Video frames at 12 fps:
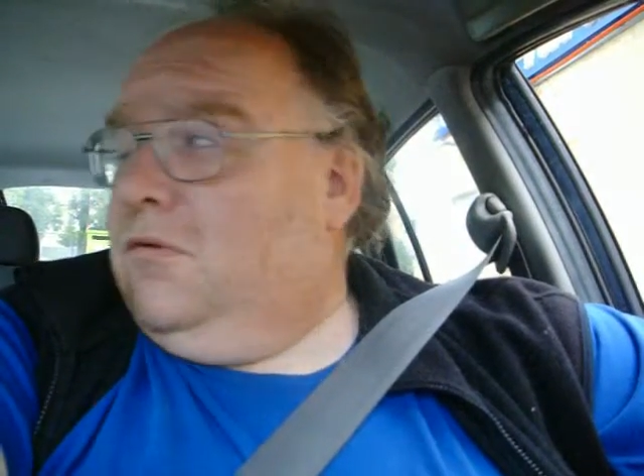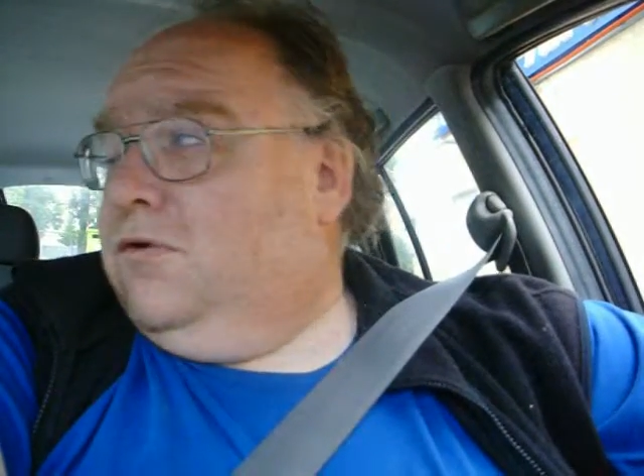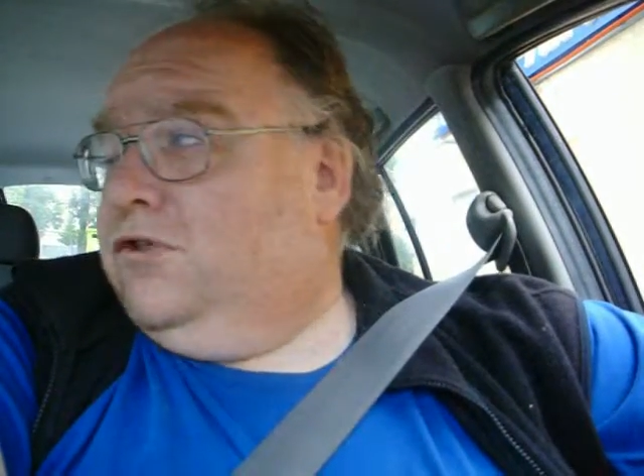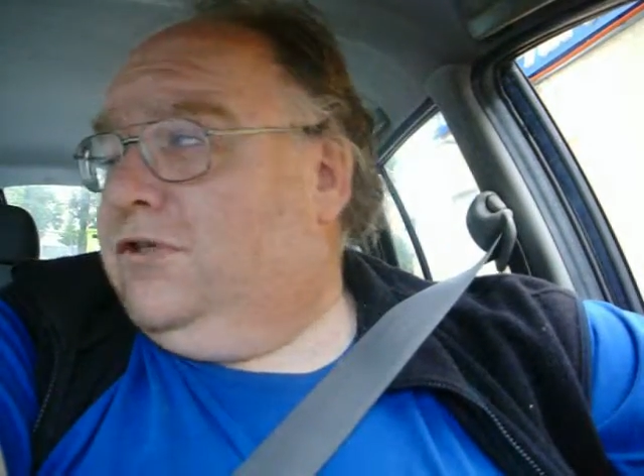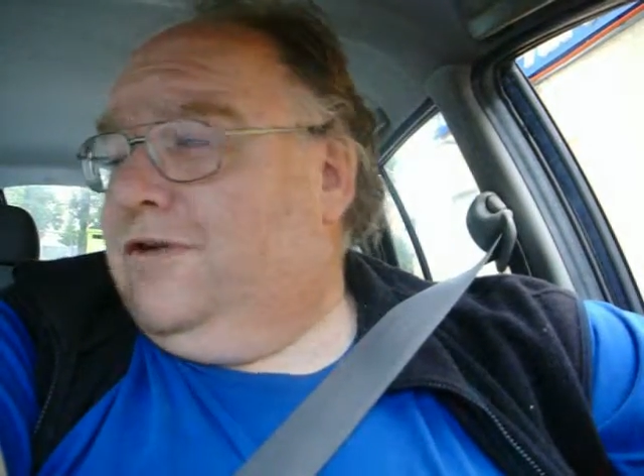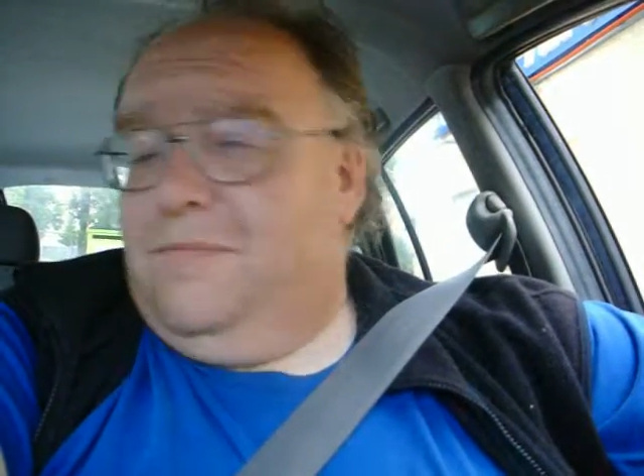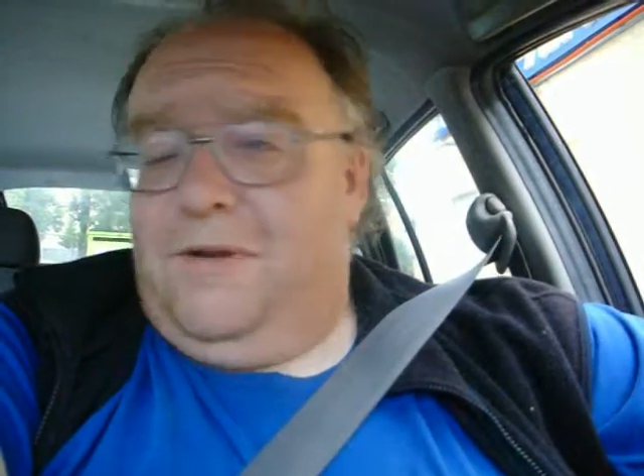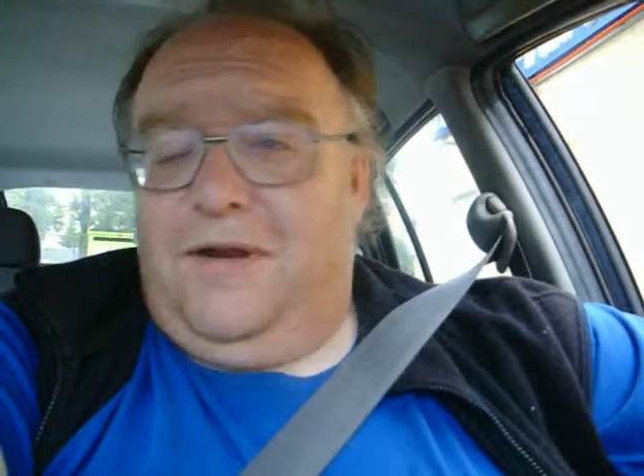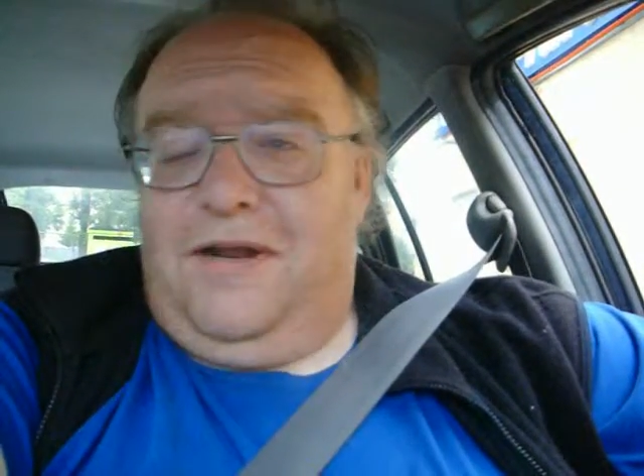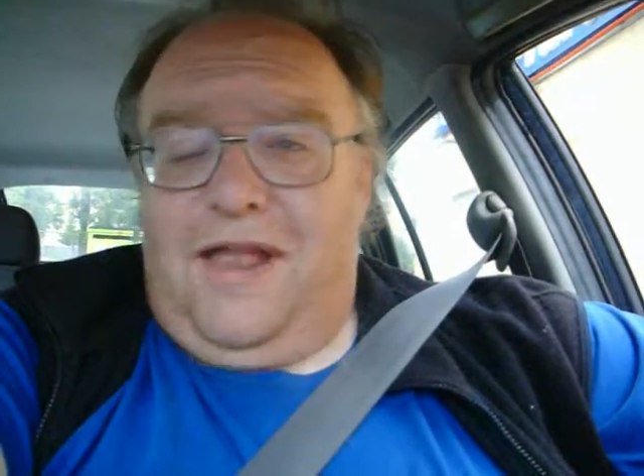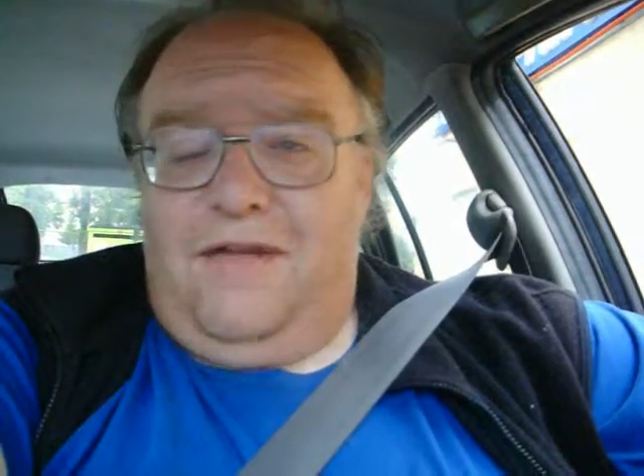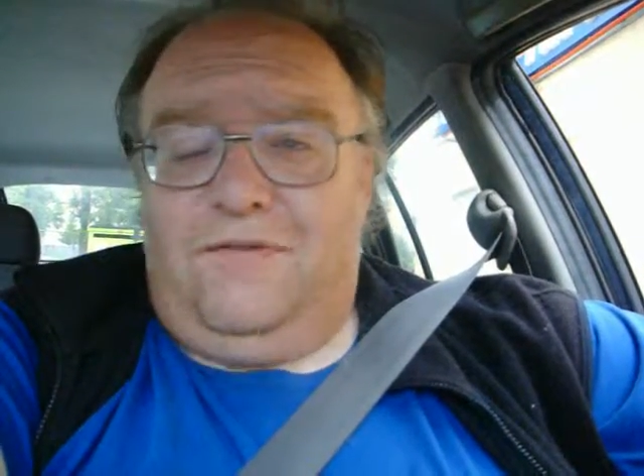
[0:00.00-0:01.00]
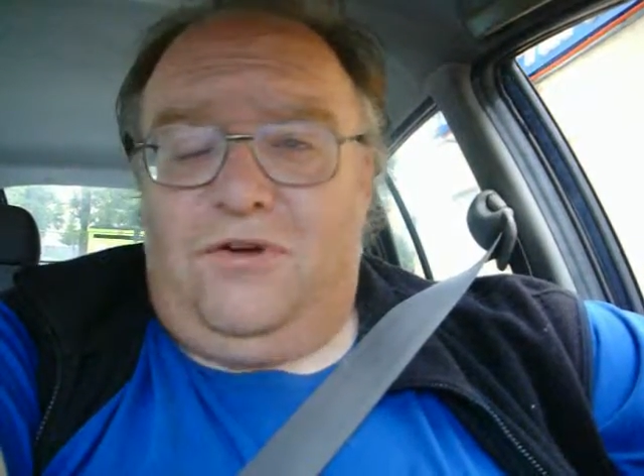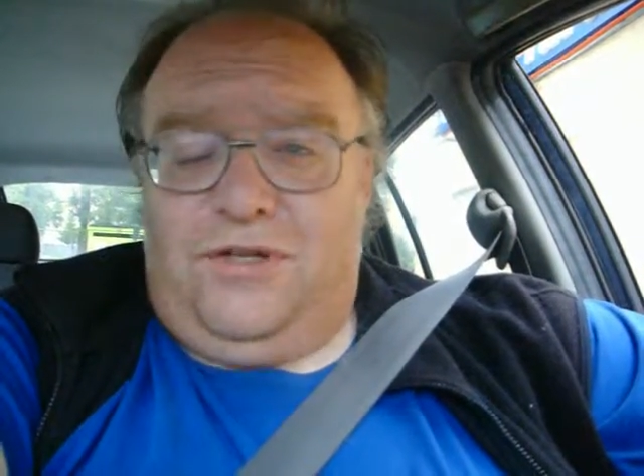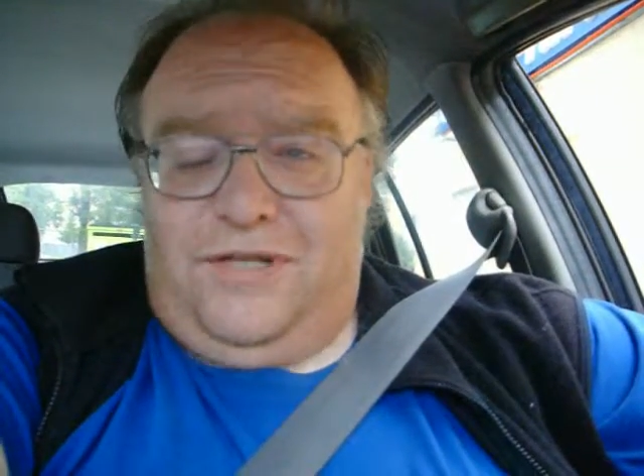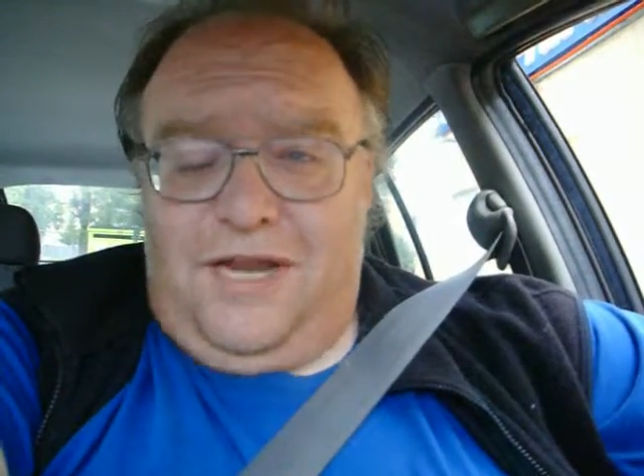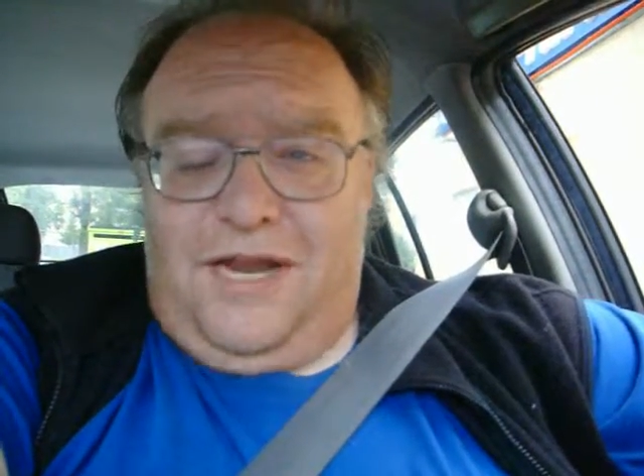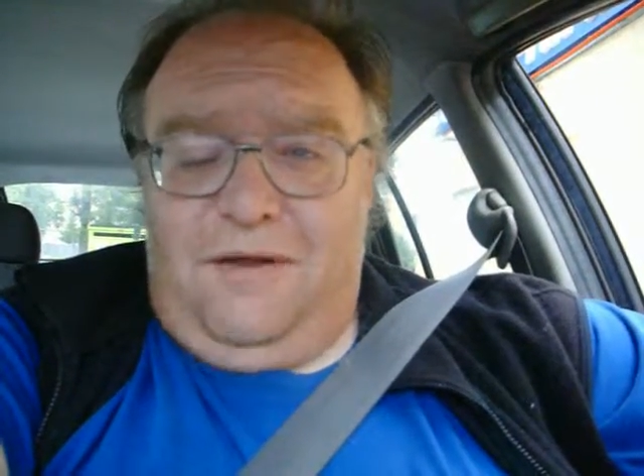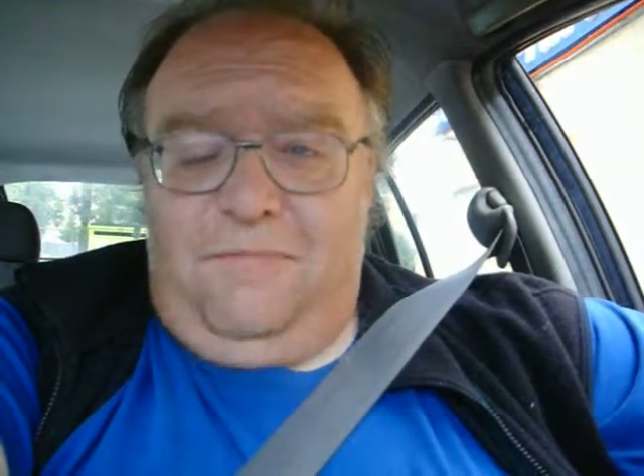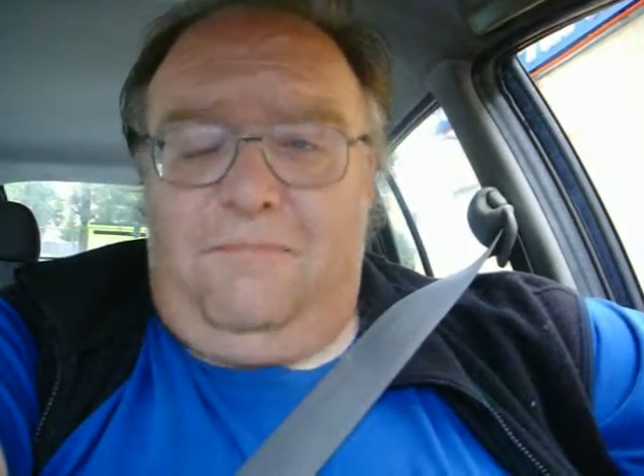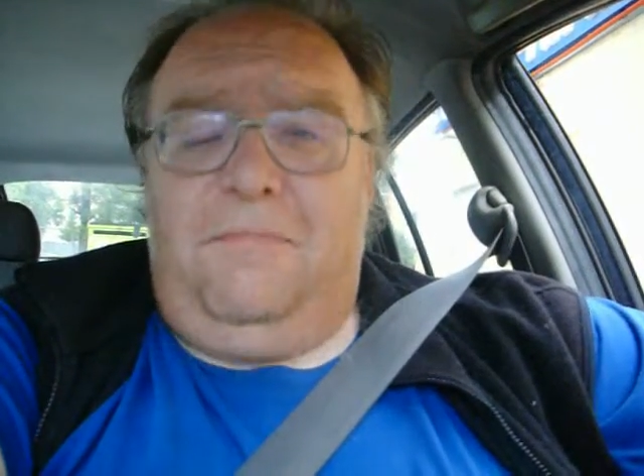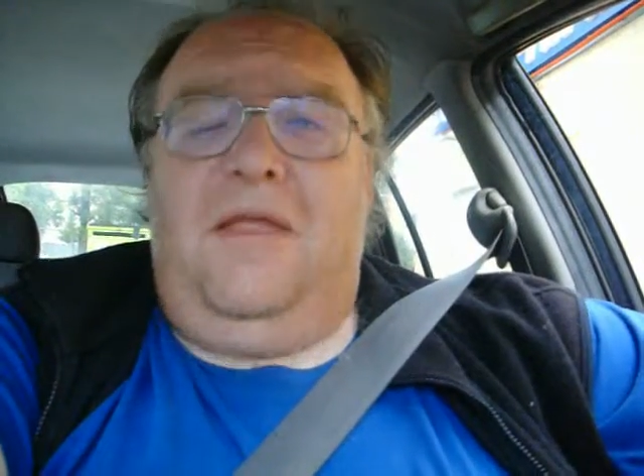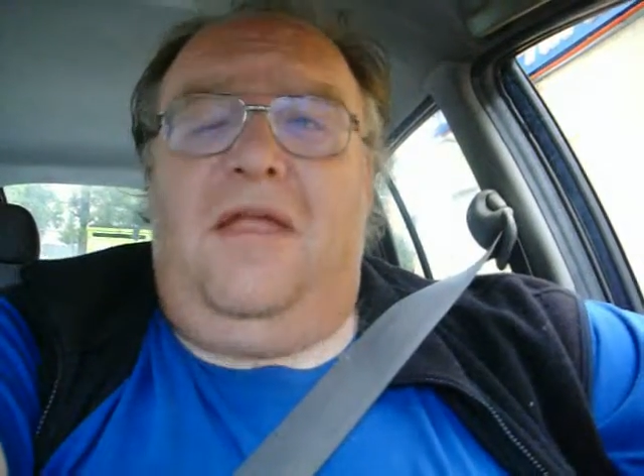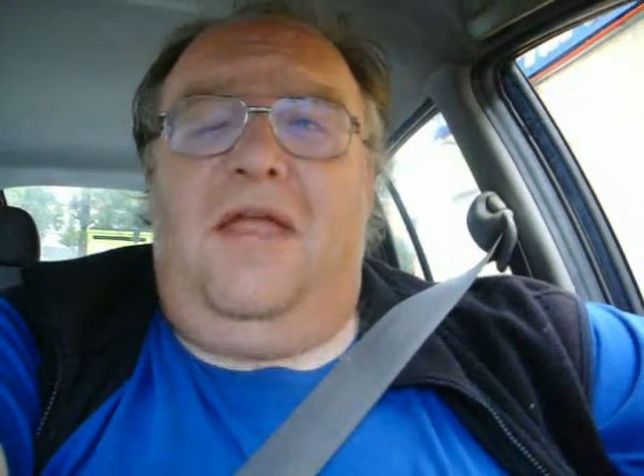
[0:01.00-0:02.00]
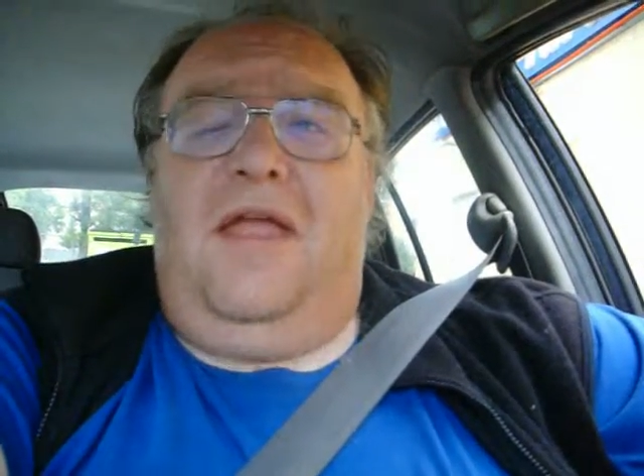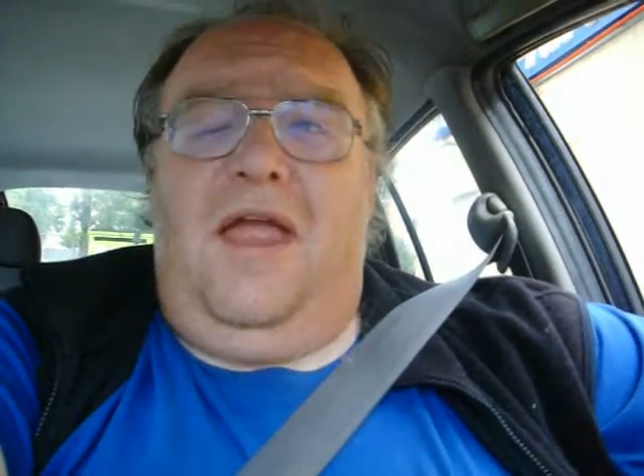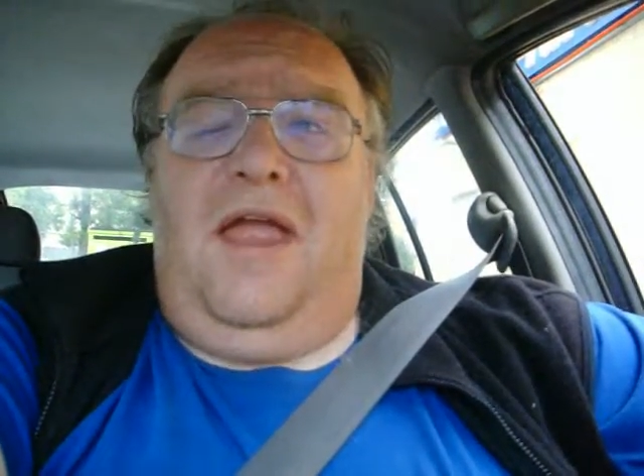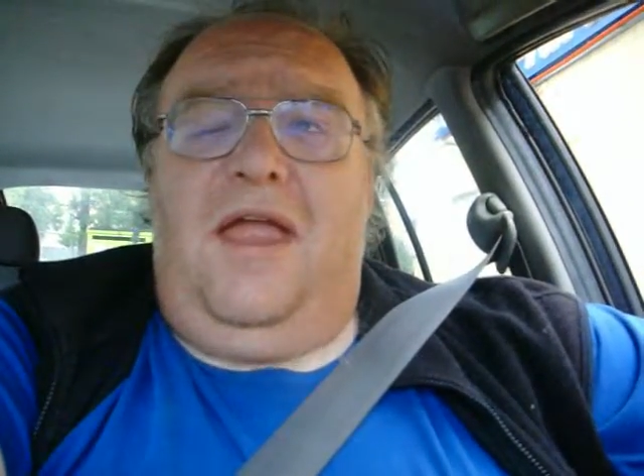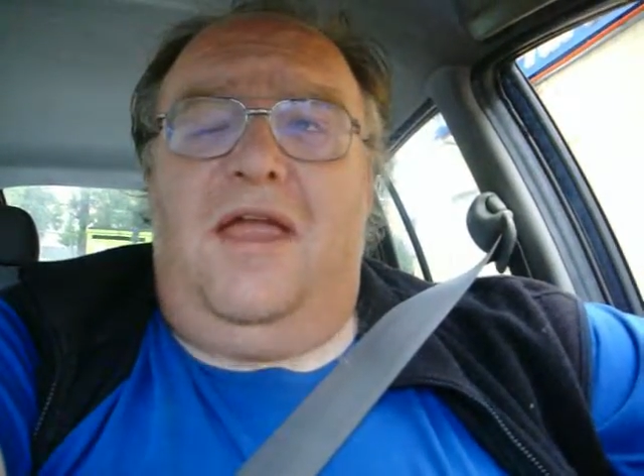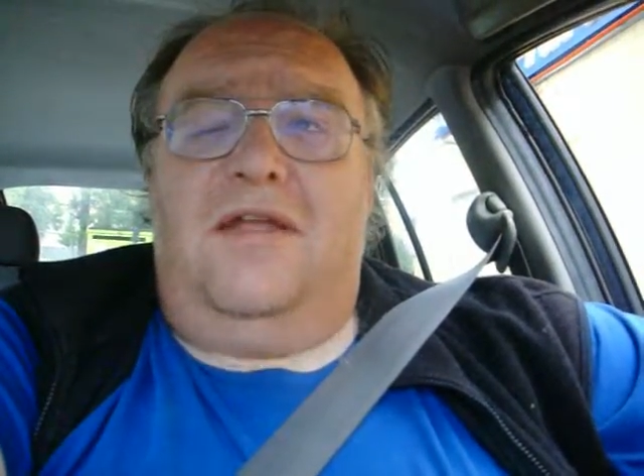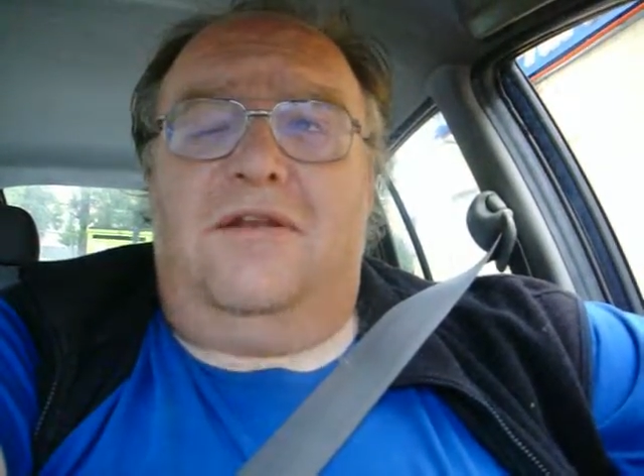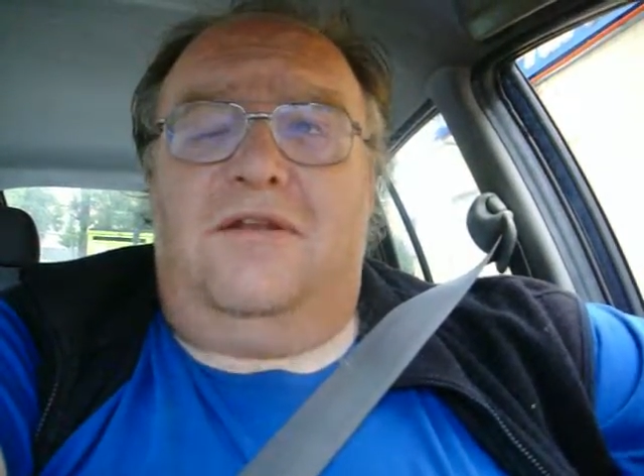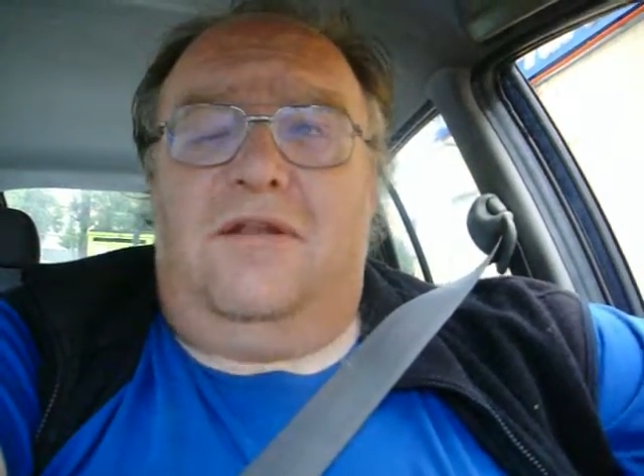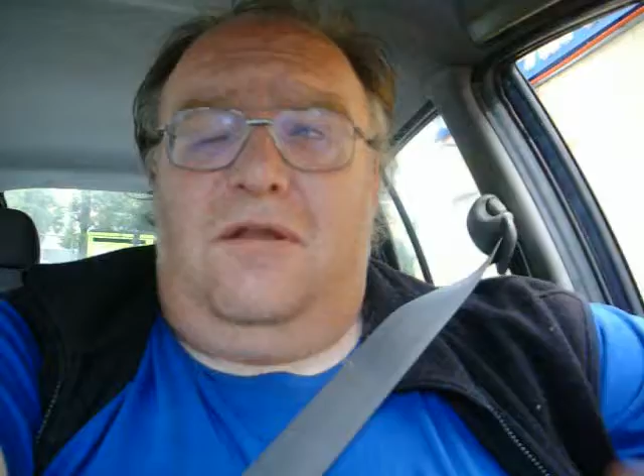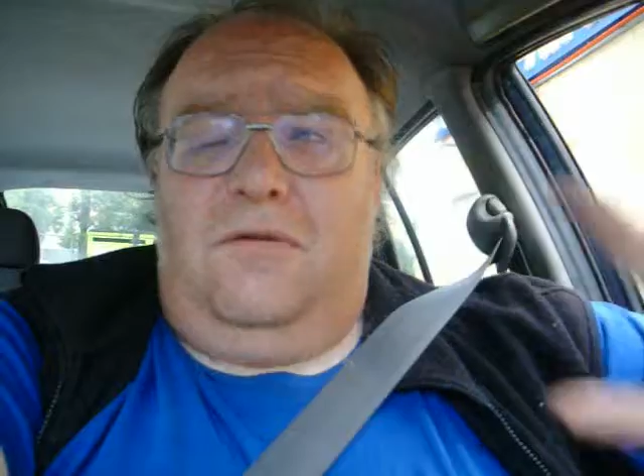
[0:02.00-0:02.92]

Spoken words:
wish everybody to have a good day, and